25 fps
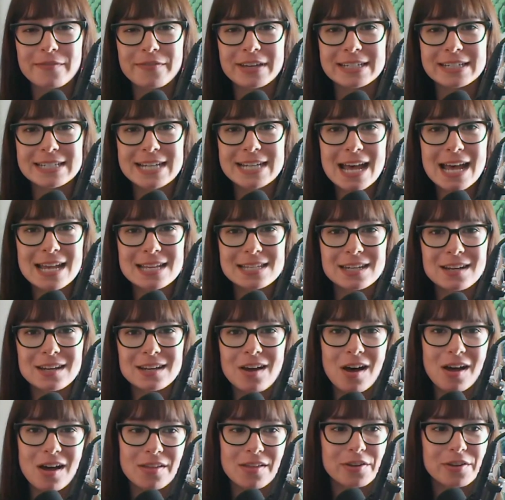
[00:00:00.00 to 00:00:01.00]

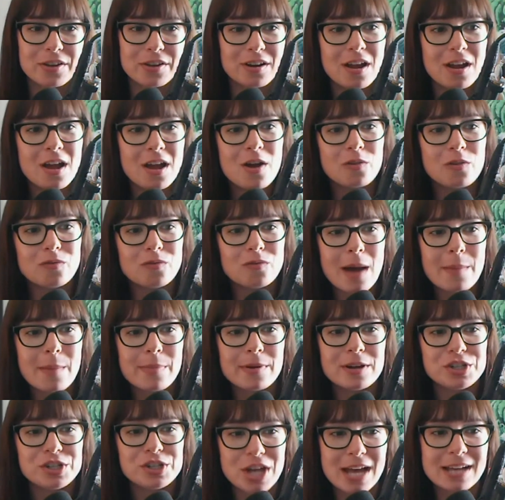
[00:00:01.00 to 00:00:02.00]
fantastic author
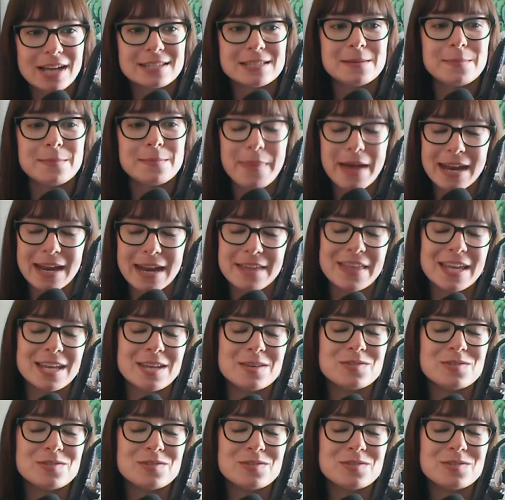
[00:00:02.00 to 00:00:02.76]
Robert Jackson Bennett.